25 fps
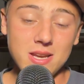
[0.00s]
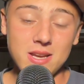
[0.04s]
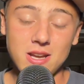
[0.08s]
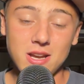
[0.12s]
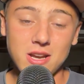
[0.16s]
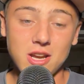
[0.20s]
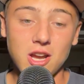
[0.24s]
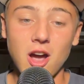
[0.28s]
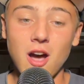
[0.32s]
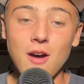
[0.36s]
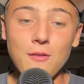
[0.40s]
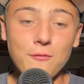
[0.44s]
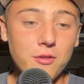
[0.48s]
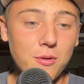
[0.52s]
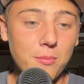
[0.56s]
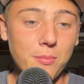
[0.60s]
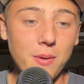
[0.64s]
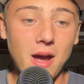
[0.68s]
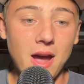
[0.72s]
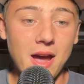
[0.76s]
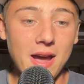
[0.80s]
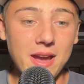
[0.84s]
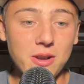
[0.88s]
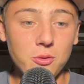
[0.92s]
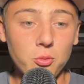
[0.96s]
A
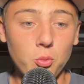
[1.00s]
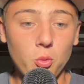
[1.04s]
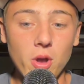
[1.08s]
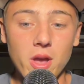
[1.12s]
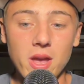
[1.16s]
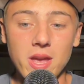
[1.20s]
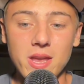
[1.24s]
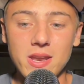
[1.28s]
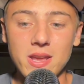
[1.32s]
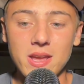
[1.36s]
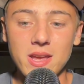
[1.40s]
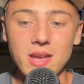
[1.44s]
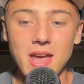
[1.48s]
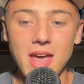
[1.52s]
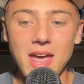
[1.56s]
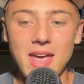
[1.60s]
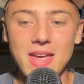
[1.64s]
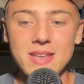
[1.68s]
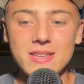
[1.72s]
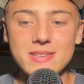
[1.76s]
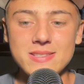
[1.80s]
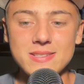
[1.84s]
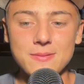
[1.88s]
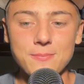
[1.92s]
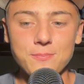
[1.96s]
come-from-behind win,
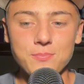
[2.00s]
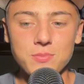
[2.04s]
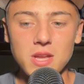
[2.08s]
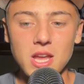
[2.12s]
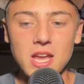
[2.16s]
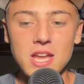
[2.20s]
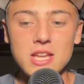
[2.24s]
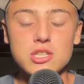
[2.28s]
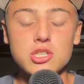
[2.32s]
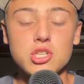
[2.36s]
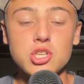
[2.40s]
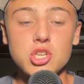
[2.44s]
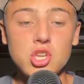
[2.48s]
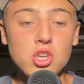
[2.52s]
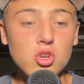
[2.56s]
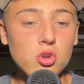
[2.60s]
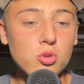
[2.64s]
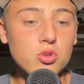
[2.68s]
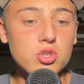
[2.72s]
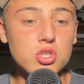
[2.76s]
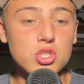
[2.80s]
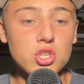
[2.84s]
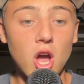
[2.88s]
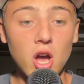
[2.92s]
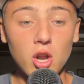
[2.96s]
and it's
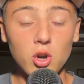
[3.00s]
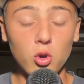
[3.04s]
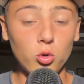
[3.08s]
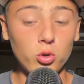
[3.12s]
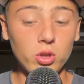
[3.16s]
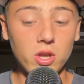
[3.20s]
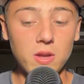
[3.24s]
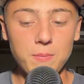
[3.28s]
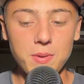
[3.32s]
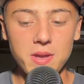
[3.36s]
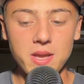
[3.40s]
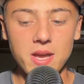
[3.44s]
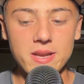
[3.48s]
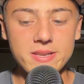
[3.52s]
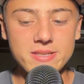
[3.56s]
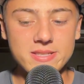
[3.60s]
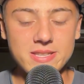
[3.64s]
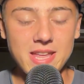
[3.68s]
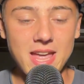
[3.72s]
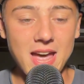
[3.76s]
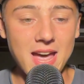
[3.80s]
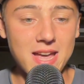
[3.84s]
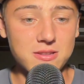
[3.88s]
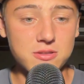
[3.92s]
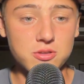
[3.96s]
huge not only because
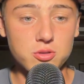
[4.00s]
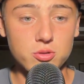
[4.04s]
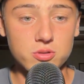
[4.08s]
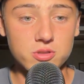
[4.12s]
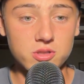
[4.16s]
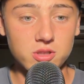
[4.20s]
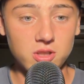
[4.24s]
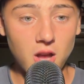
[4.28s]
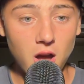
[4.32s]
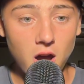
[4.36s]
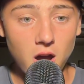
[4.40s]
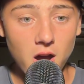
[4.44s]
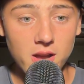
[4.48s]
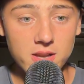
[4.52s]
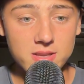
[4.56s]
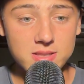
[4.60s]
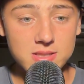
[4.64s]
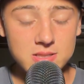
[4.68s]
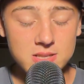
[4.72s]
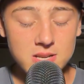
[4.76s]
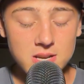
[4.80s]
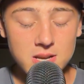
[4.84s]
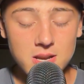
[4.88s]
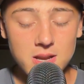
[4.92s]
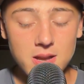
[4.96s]
the Astros
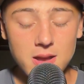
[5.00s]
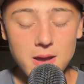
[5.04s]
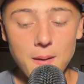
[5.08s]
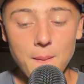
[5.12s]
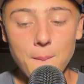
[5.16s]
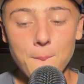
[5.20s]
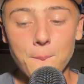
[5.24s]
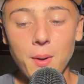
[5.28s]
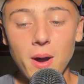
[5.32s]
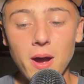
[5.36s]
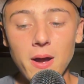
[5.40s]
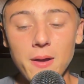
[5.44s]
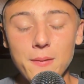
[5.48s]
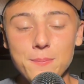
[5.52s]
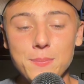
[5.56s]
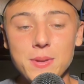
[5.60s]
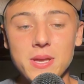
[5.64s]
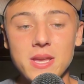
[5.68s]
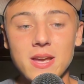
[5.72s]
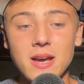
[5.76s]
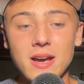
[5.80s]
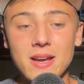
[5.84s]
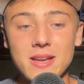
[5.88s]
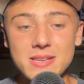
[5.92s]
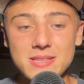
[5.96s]
lost, but
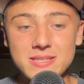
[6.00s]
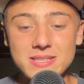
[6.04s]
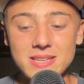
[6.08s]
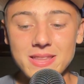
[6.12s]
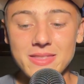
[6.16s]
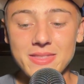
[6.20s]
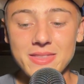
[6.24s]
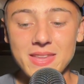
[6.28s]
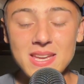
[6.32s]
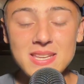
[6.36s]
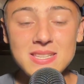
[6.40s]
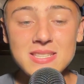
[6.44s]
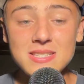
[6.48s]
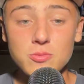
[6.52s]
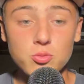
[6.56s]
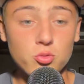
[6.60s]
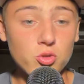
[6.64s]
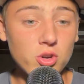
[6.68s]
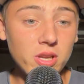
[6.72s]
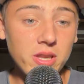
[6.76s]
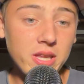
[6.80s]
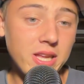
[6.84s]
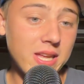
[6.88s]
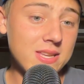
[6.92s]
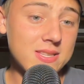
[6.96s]
because this
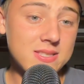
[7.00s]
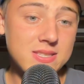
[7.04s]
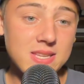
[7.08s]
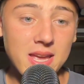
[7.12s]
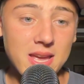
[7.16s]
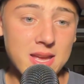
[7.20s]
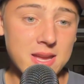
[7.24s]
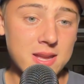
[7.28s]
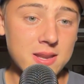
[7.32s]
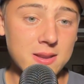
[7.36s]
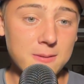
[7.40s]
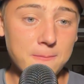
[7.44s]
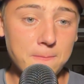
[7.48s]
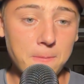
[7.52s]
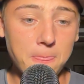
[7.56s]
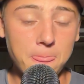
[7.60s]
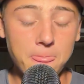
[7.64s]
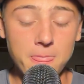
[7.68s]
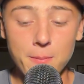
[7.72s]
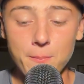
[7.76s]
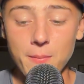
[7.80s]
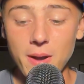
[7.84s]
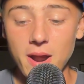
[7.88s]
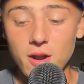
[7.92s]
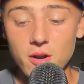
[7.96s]
really is it.
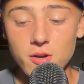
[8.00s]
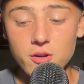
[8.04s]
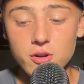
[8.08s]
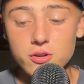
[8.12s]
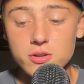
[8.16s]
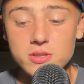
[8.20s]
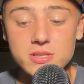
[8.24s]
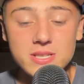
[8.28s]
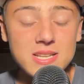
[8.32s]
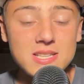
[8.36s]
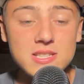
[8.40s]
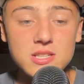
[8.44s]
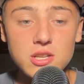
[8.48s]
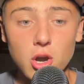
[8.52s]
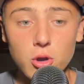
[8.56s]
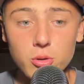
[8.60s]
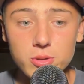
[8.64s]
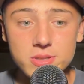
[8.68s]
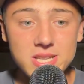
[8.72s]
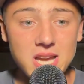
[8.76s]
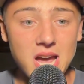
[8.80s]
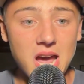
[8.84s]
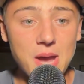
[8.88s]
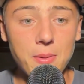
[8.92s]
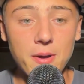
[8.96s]
The Mariners, it's go
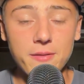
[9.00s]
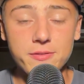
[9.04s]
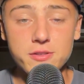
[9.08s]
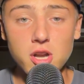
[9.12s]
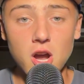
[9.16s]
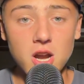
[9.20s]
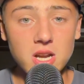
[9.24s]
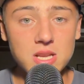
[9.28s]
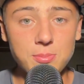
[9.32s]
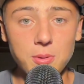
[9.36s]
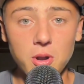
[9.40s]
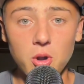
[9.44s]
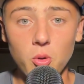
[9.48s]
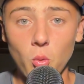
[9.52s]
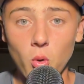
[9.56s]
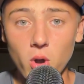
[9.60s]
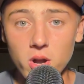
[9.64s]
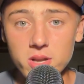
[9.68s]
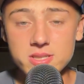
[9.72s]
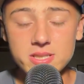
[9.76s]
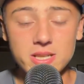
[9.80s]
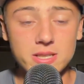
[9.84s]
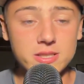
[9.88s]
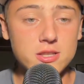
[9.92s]
time. I've talked about it once.